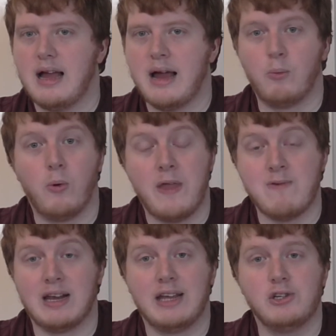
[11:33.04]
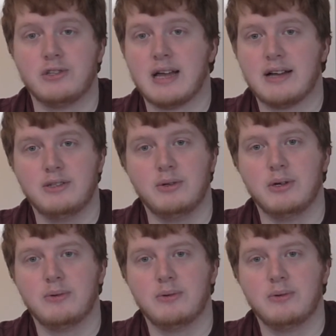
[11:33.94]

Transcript: and what their relations are to you.